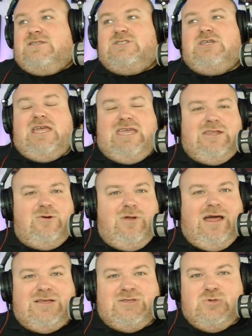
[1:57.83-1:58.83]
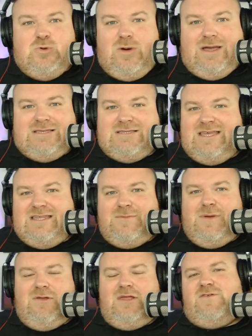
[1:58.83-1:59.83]
check it all out as always, and hit the
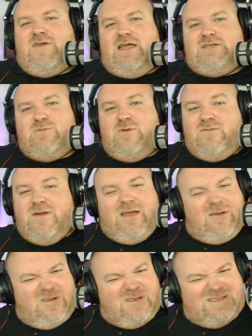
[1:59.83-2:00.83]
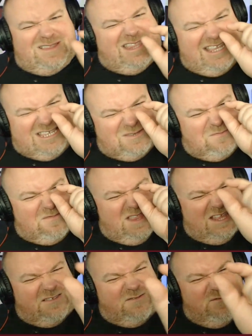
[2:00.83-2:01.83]
bell notification. We're we're this
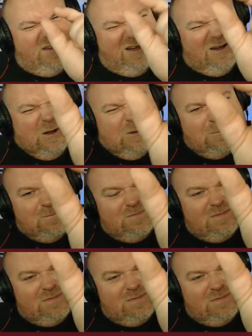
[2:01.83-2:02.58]
this far